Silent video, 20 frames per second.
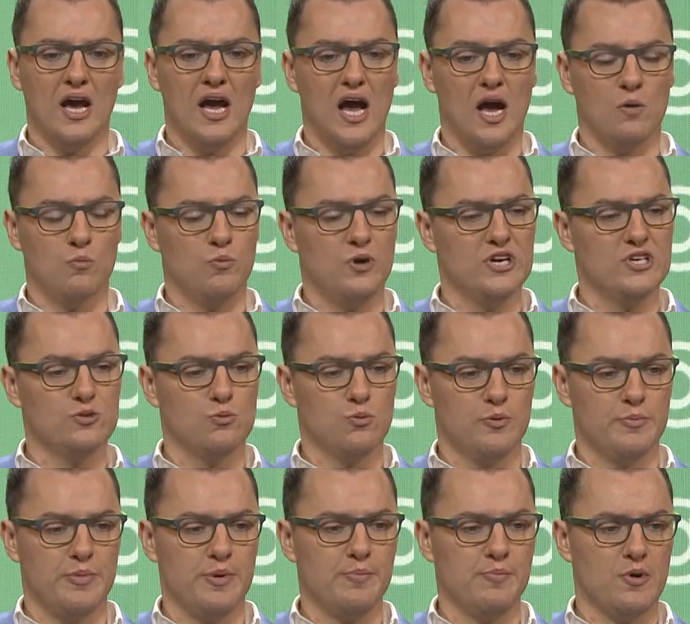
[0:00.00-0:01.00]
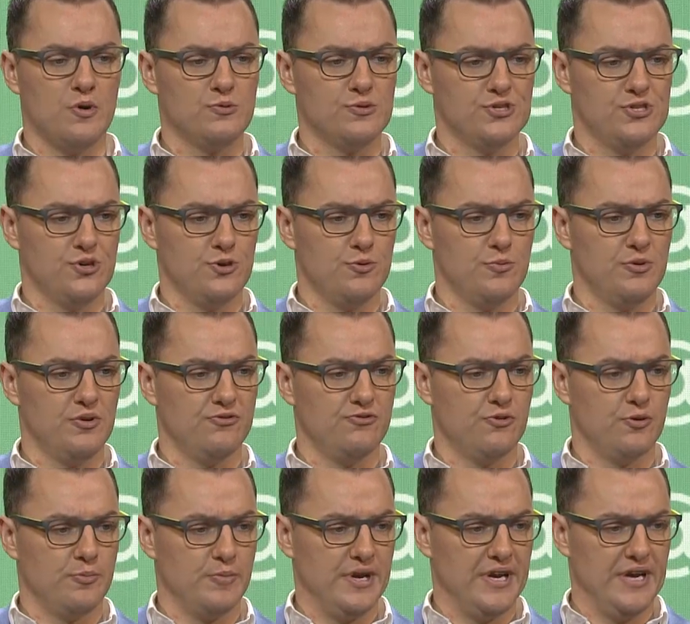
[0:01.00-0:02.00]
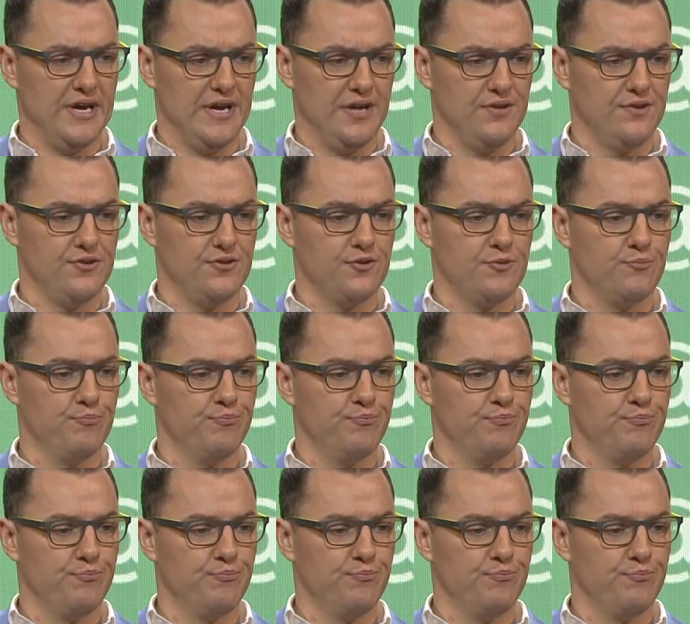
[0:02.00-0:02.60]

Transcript: and which would be most suitable for my needs.